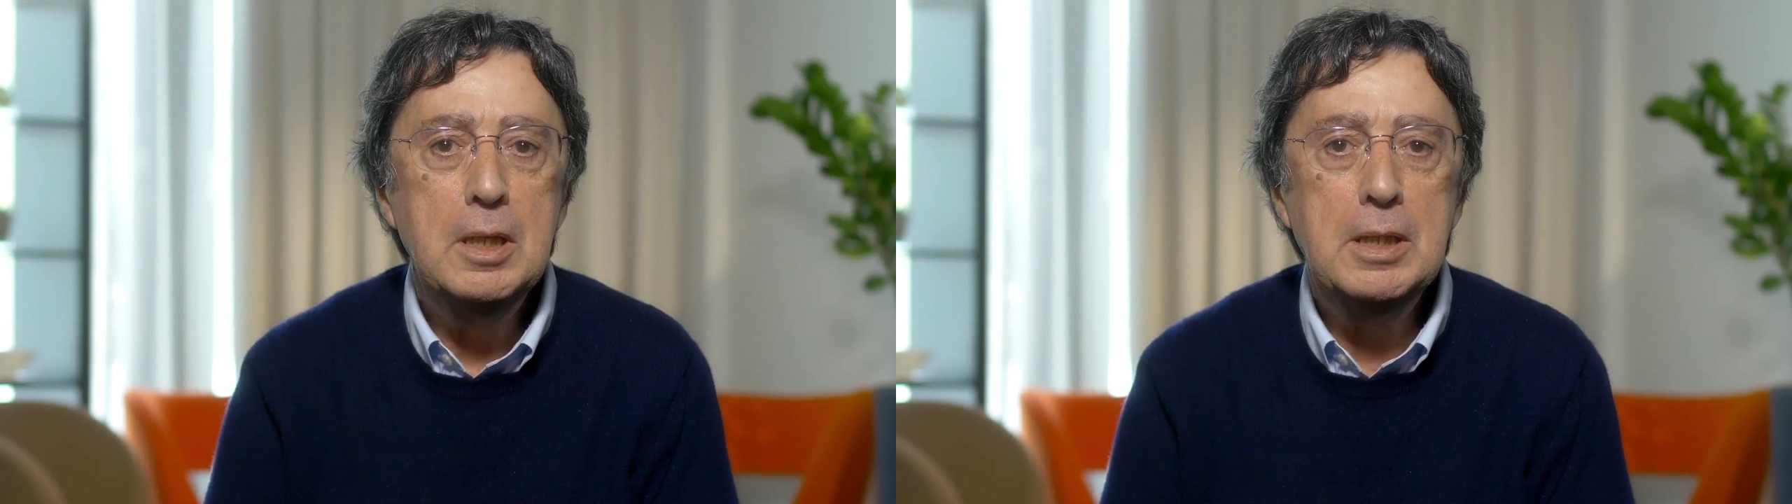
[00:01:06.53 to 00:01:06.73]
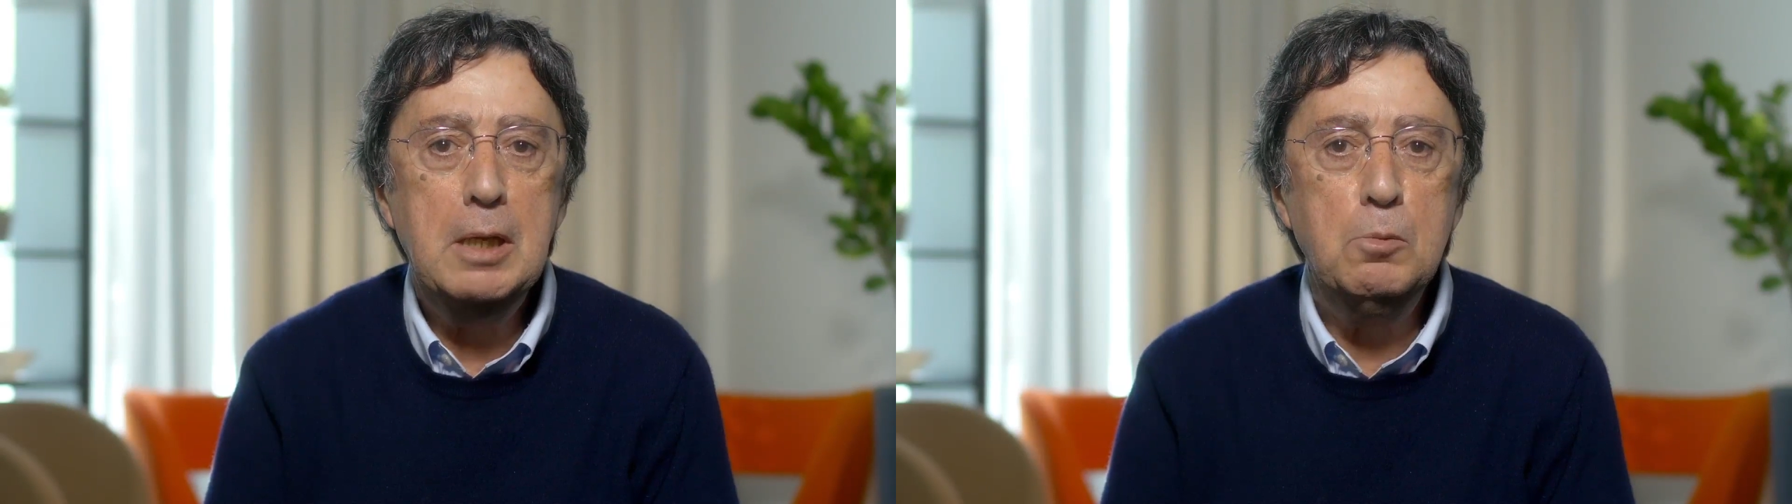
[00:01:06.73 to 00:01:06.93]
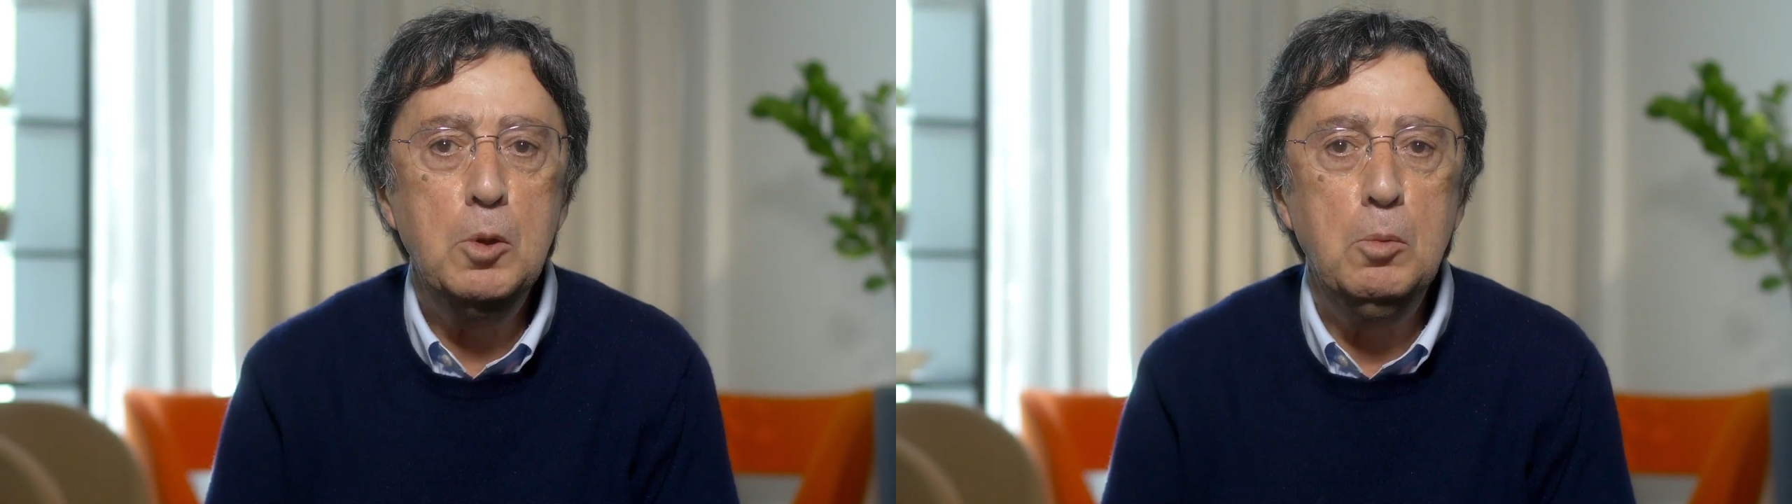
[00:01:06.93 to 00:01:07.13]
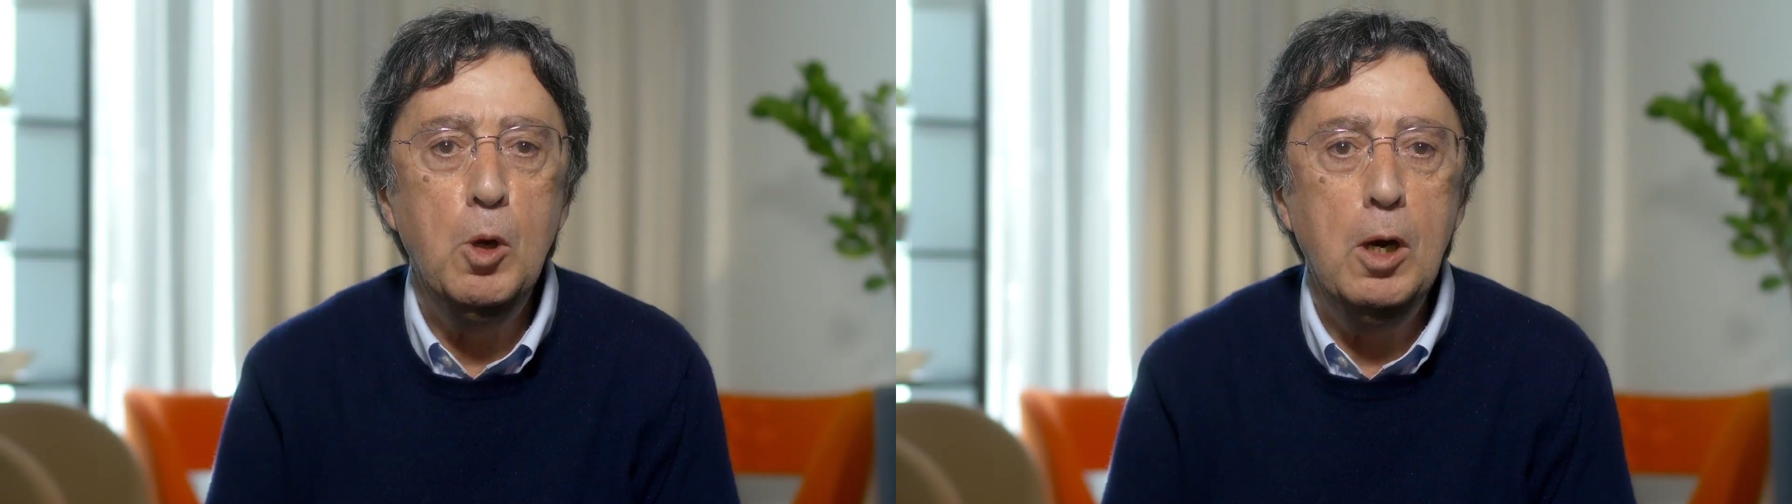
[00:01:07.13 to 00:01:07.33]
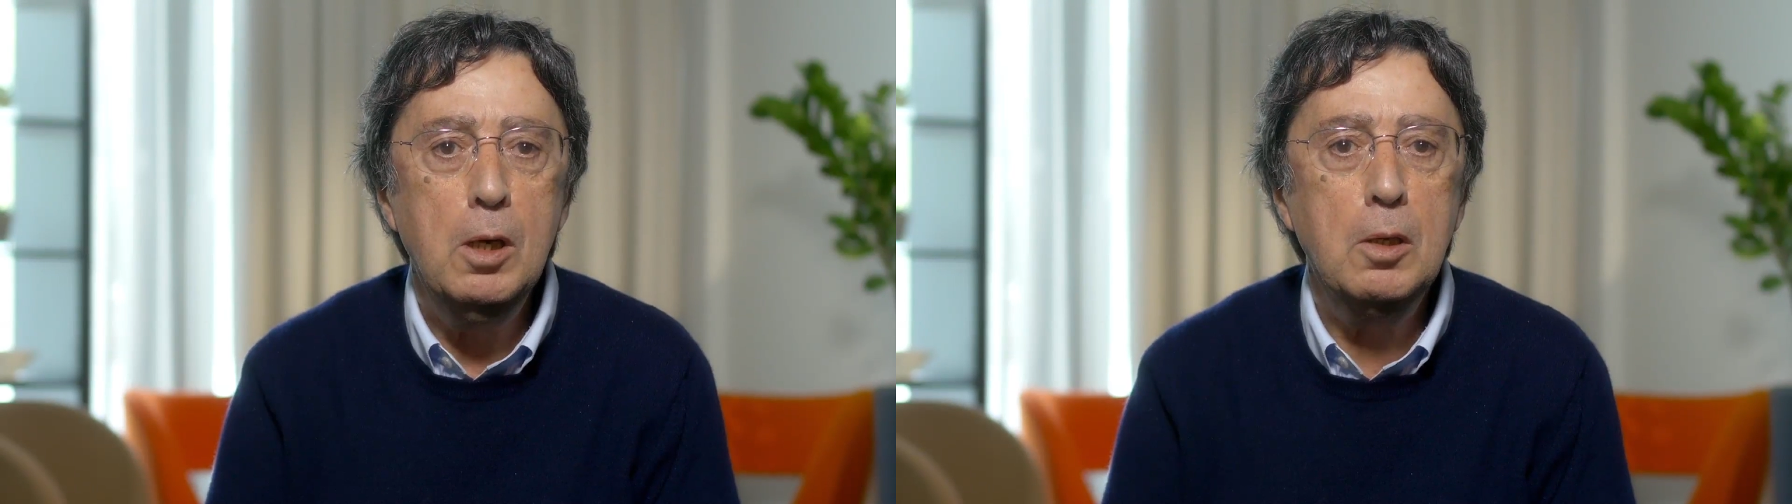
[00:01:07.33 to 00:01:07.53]
that would
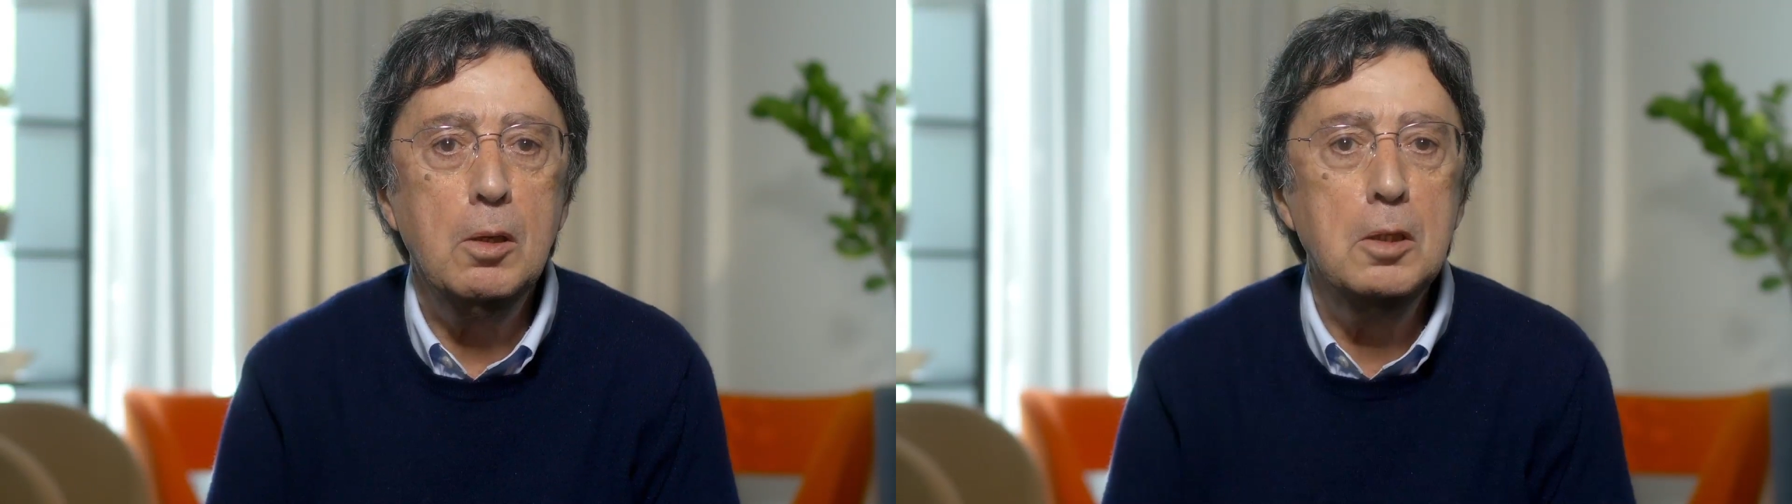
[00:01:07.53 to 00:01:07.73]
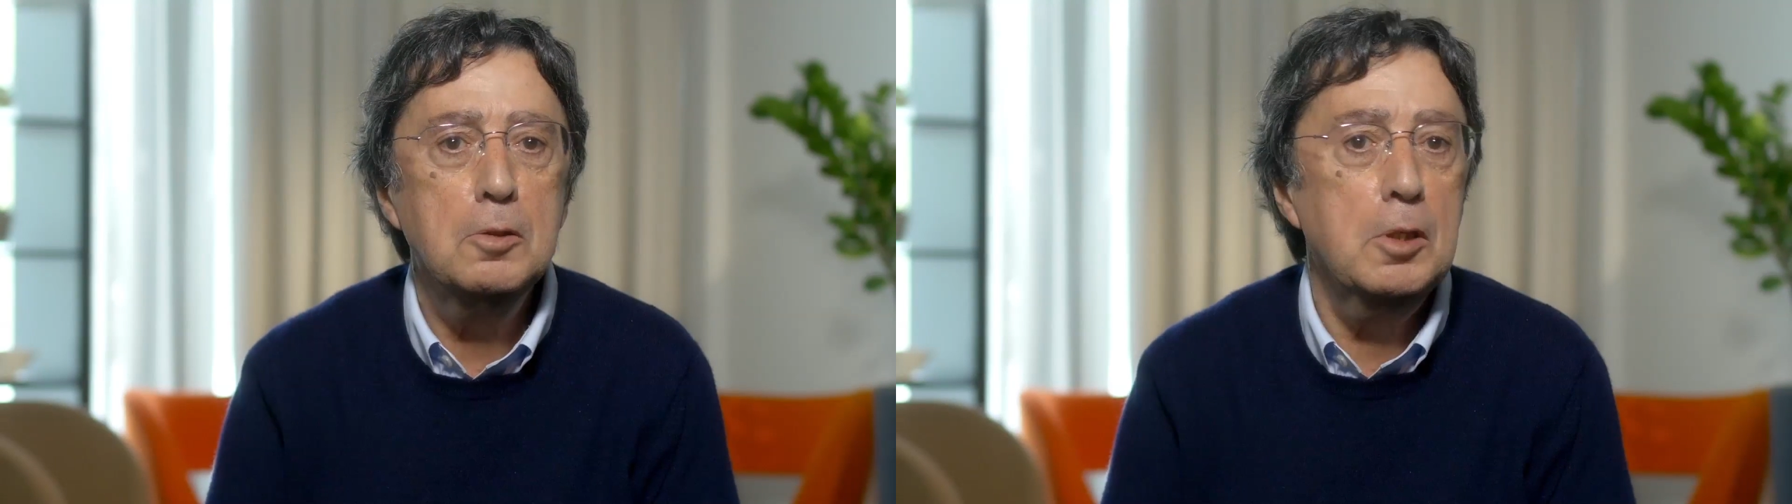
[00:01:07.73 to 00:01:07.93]
work on